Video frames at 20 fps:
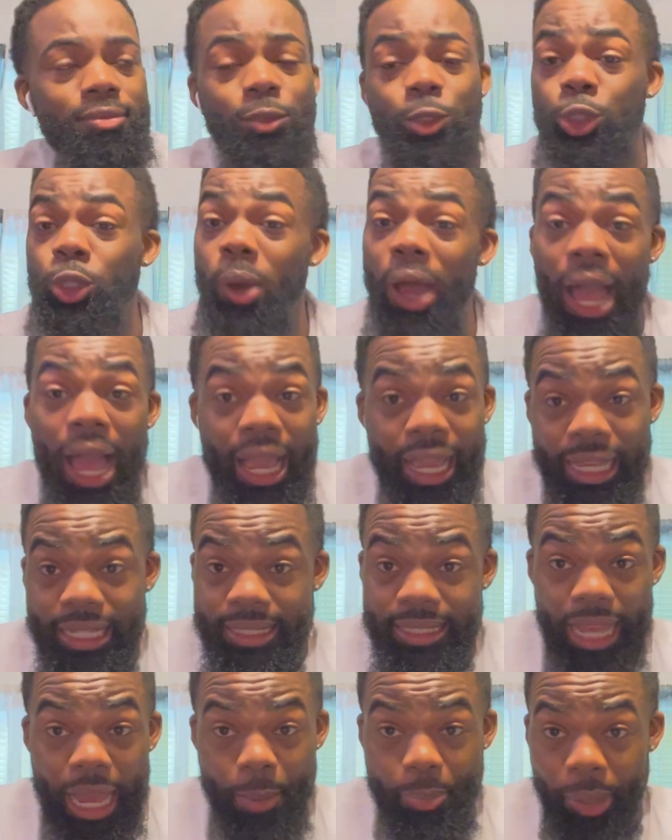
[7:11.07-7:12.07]
So I just
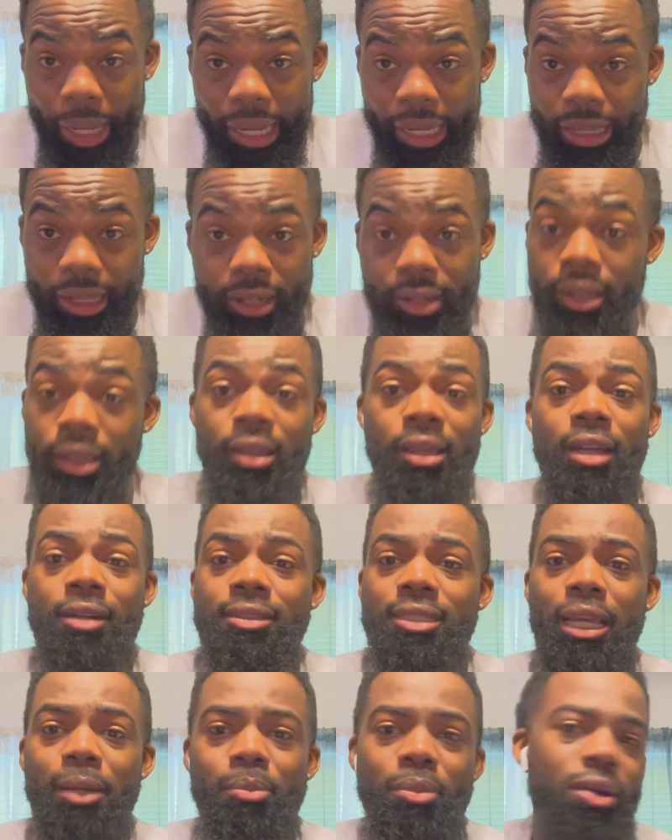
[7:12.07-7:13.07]
stopped paying. I
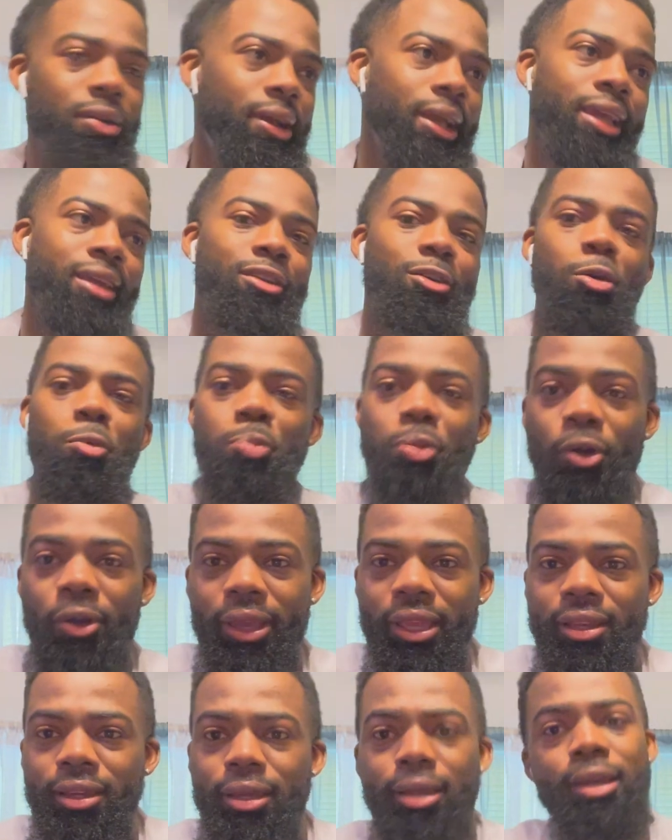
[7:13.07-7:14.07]
was like, bro, ain't no
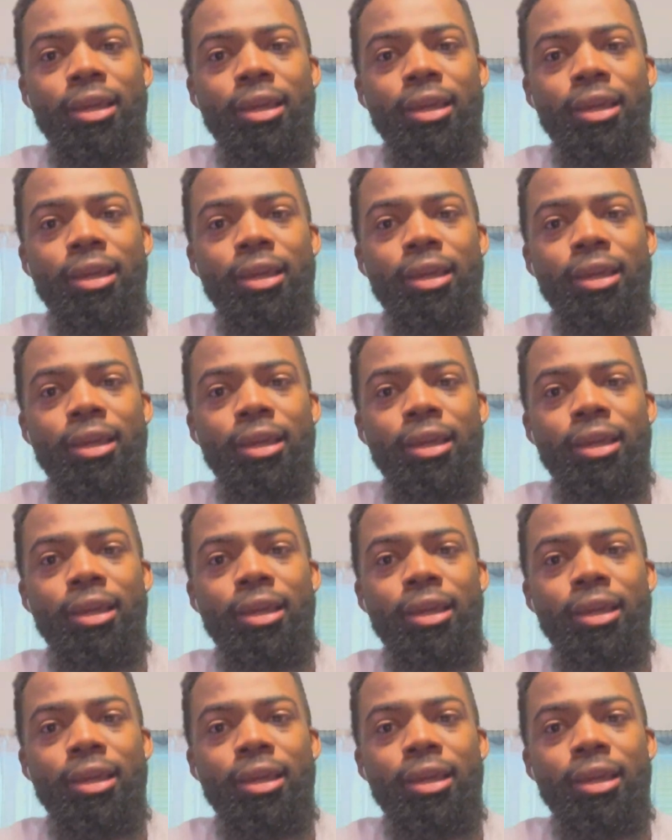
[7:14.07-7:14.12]
point.